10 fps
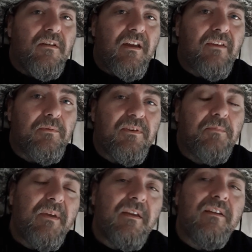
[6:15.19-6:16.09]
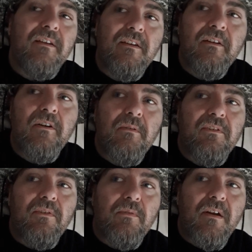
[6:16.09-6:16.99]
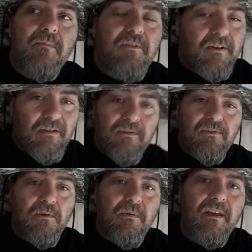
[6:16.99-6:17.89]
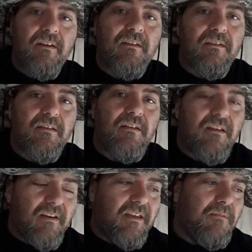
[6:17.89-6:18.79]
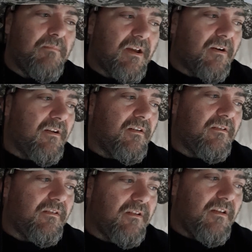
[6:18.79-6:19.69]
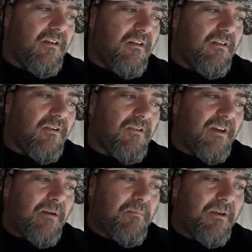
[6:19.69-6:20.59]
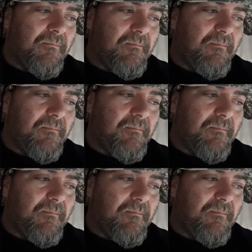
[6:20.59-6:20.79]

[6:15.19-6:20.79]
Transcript: as we speak, you know, which is why I'm trying to lose the weight and eat better and all that. But